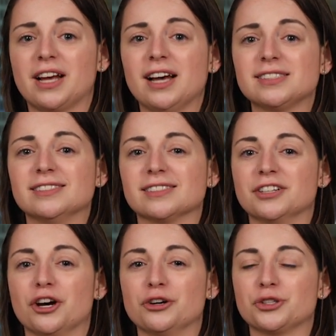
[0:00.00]
cousins they
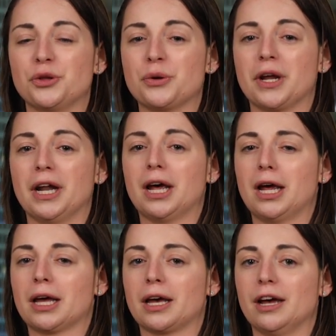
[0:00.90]
know so that you can
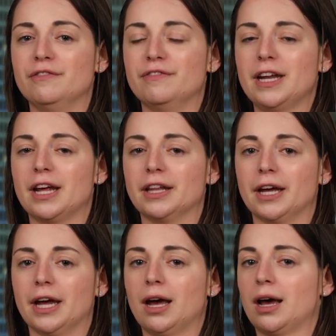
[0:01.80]

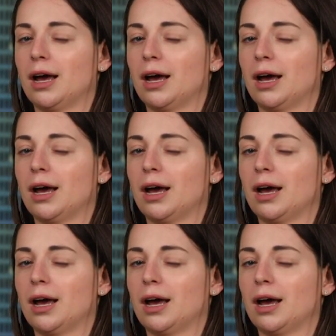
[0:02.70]
conveniently